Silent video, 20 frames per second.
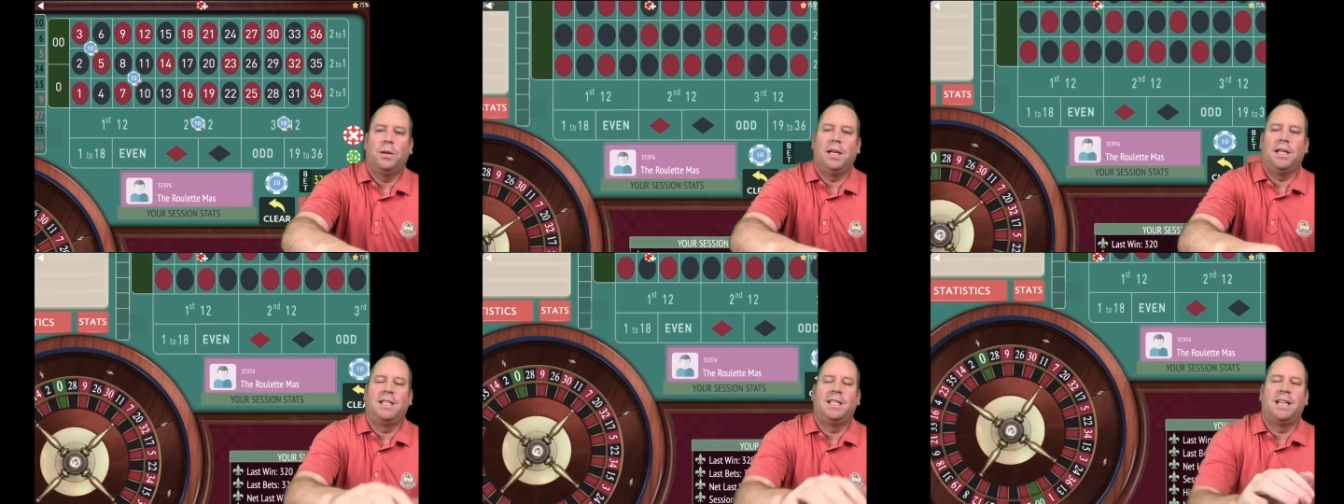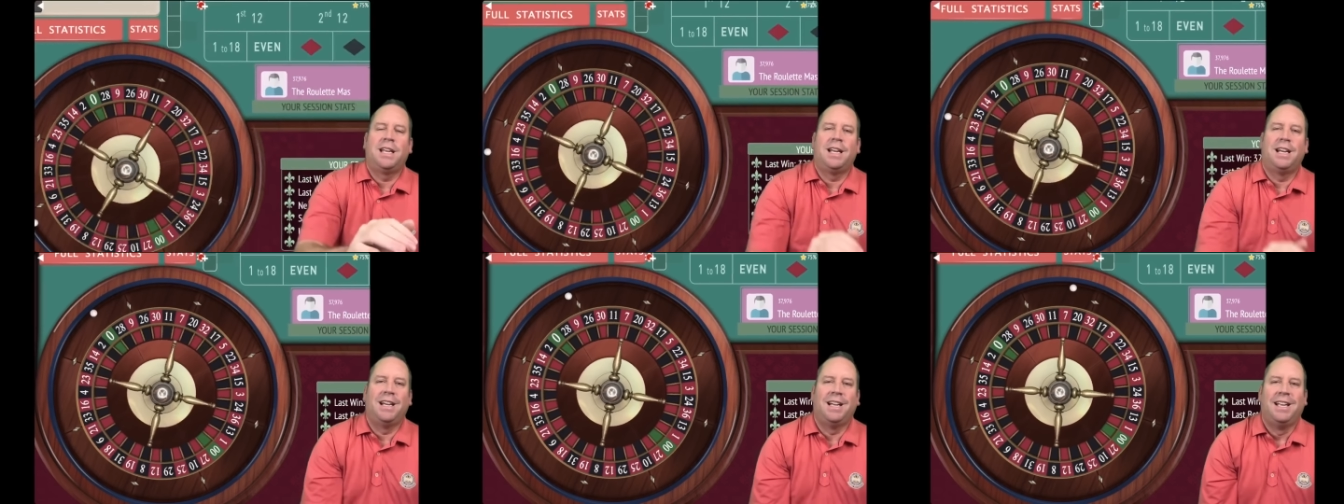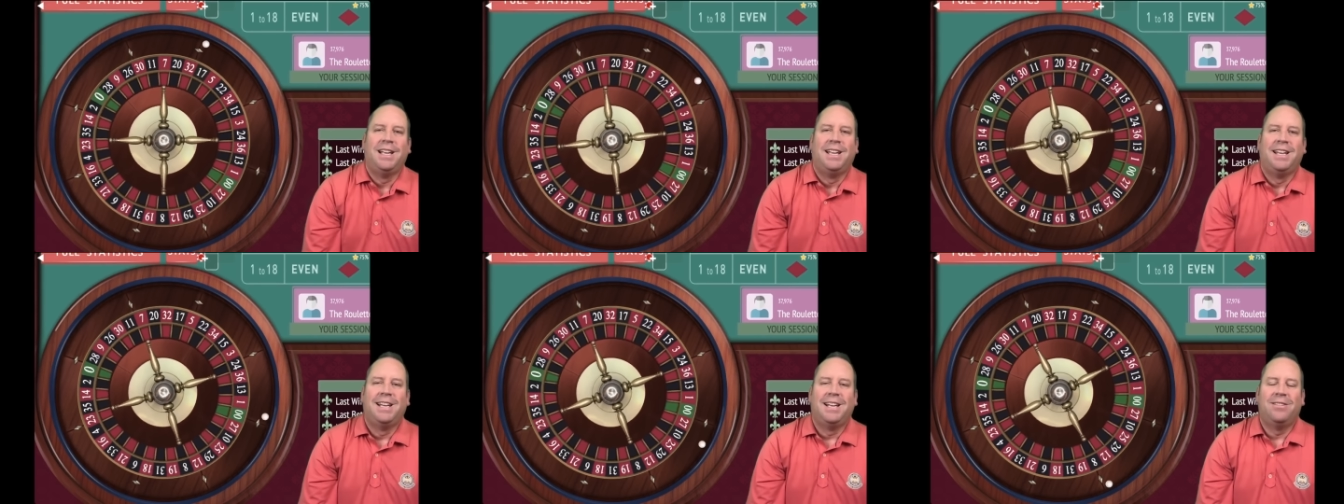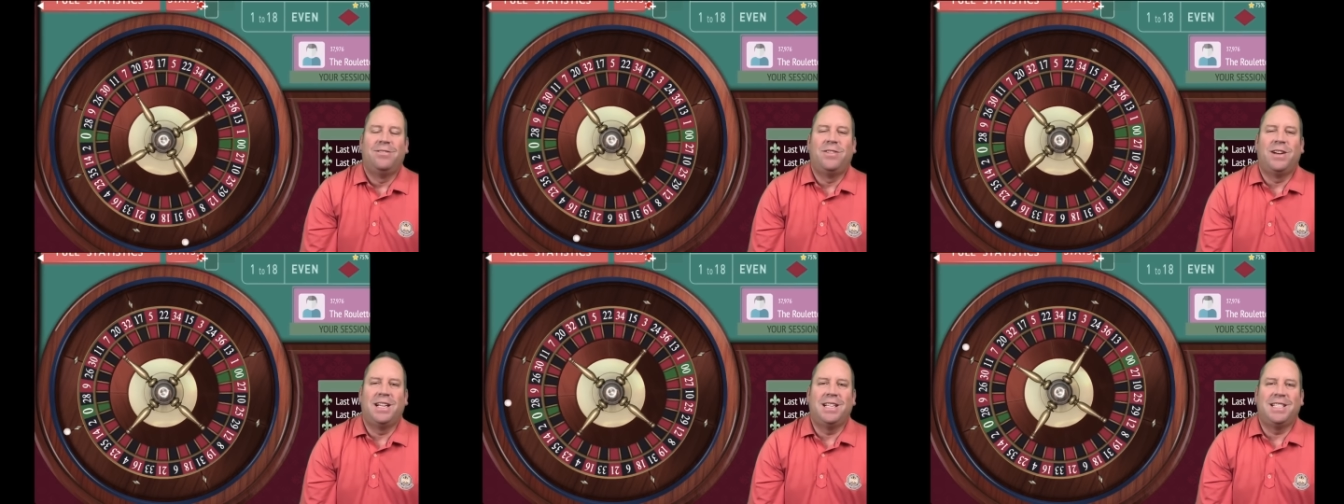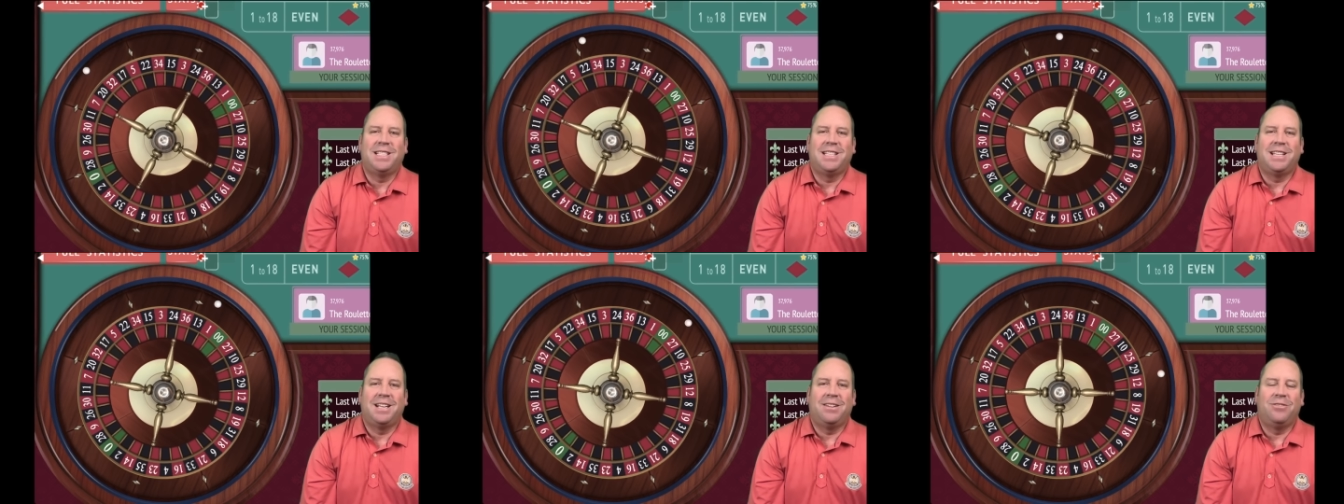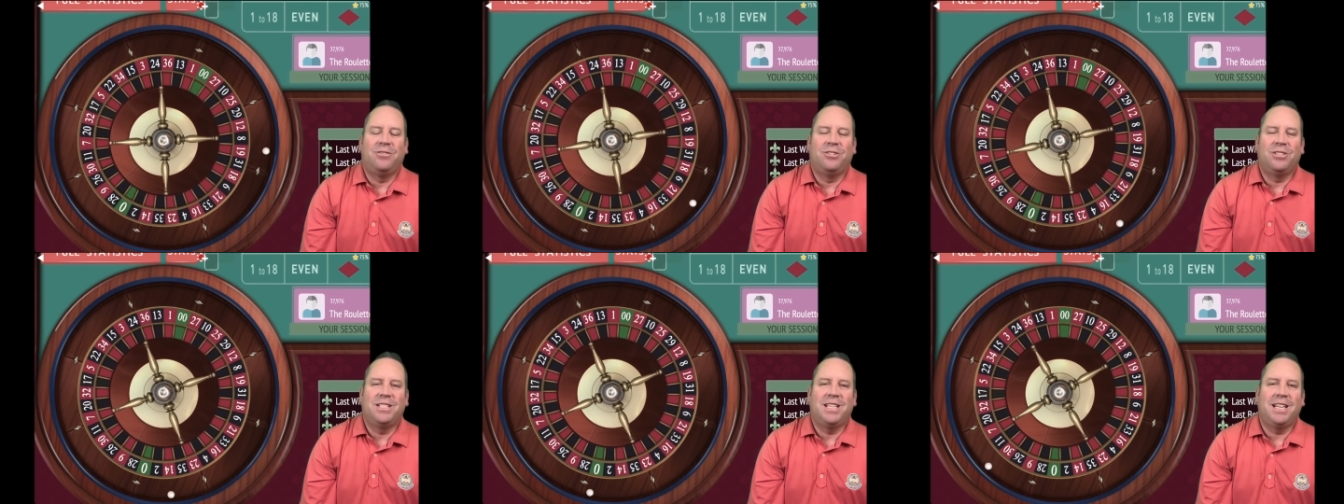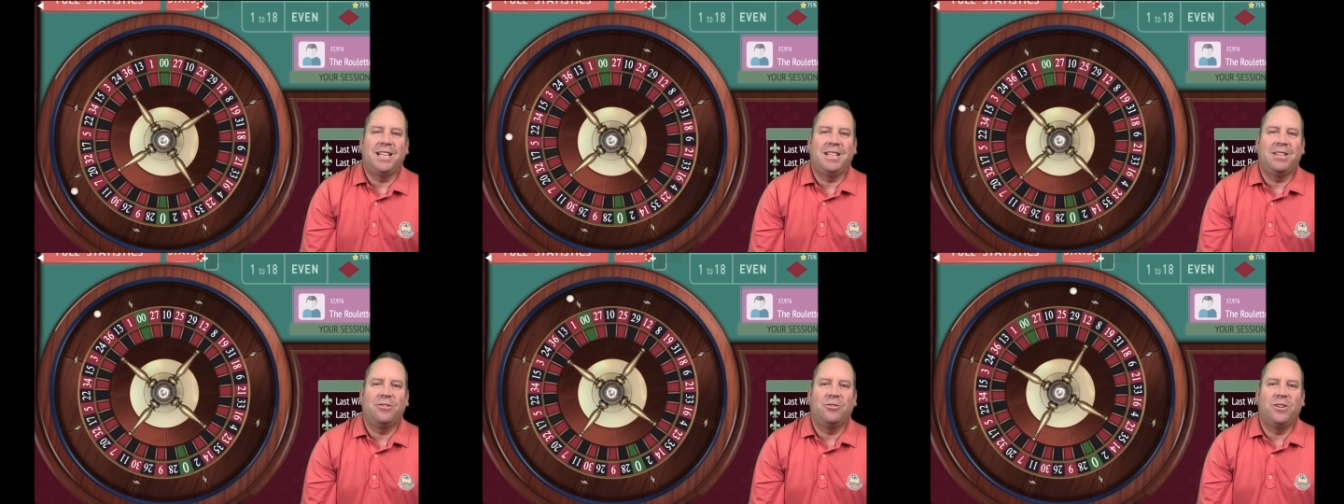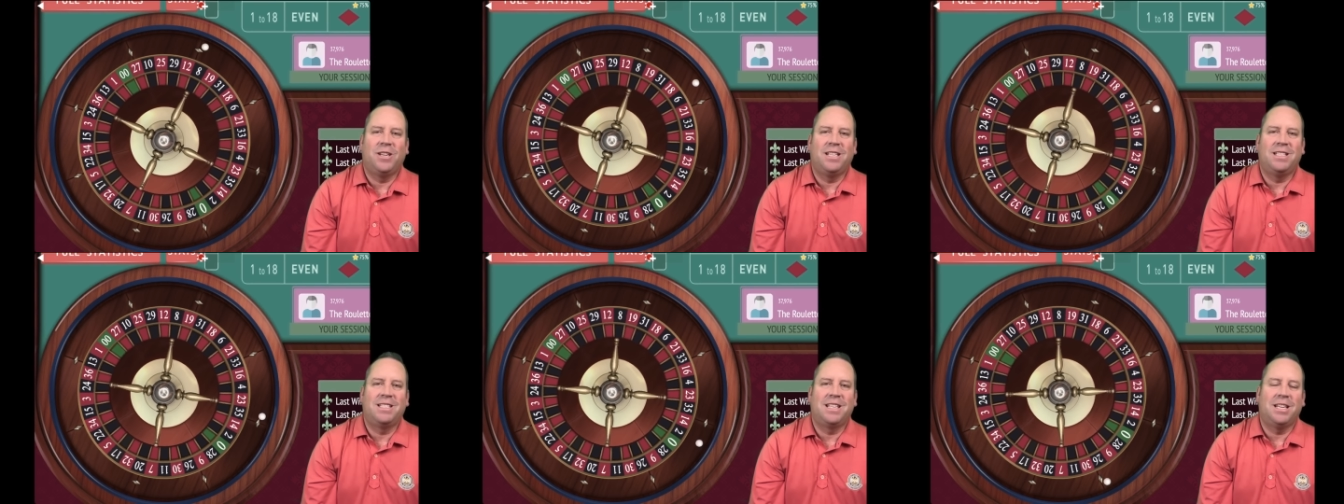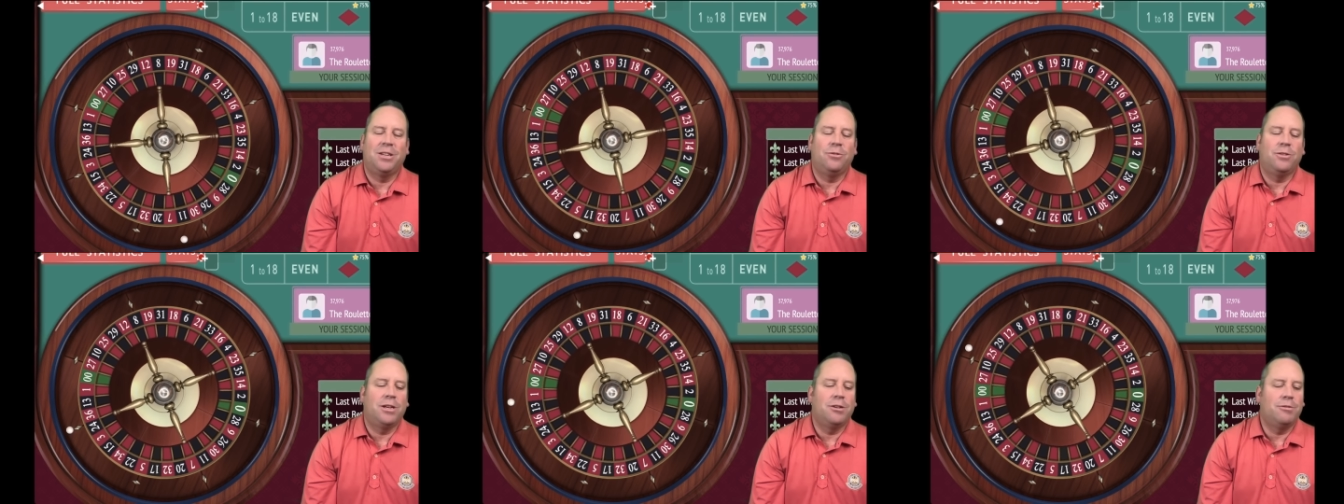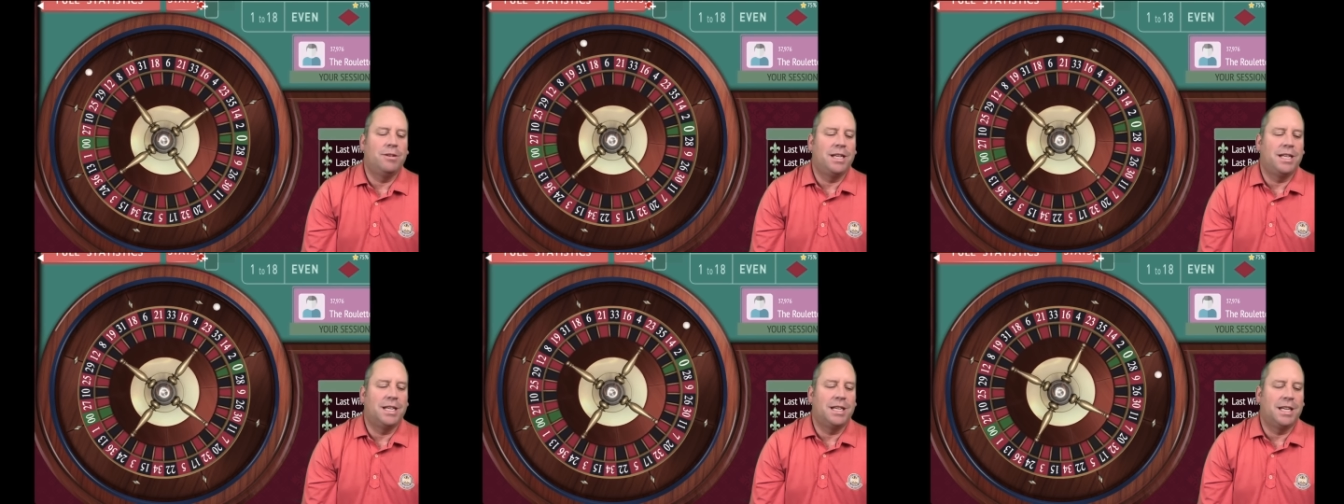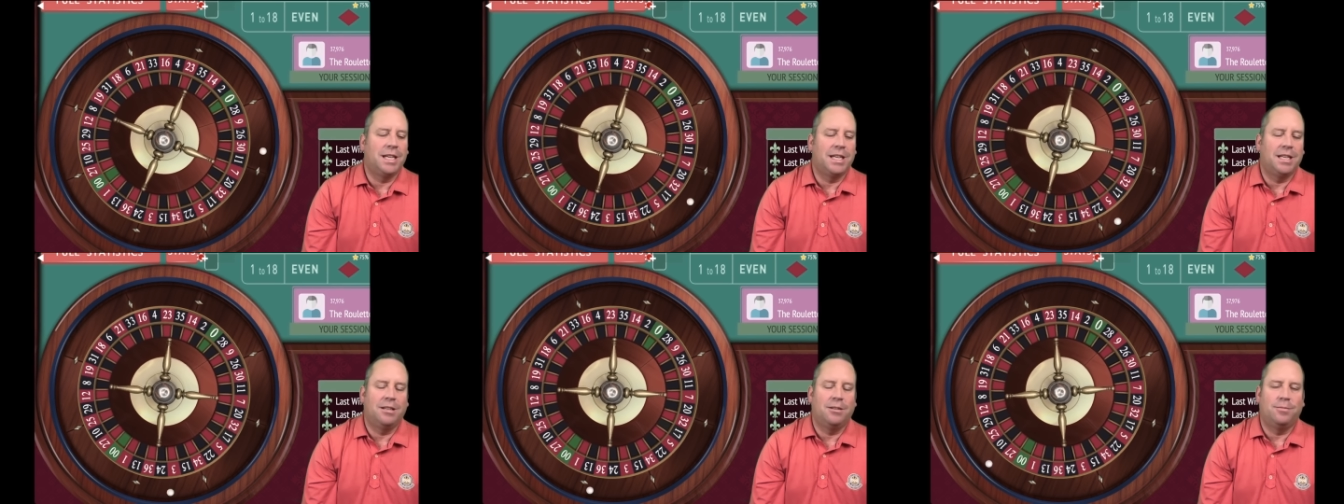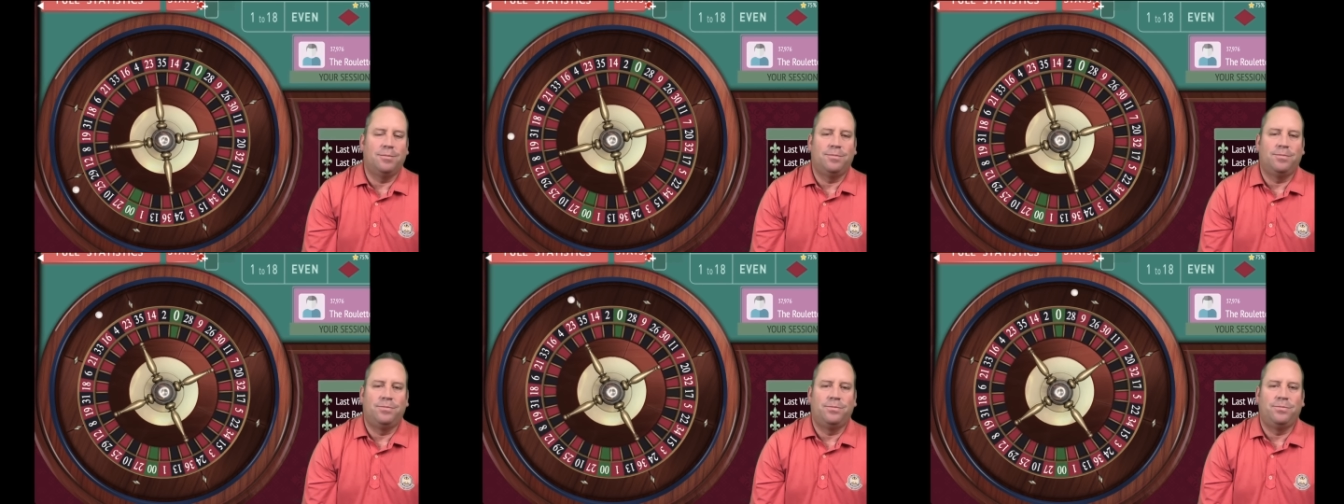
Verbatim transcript: but uh, but um, we'll take the wins any way we can get them.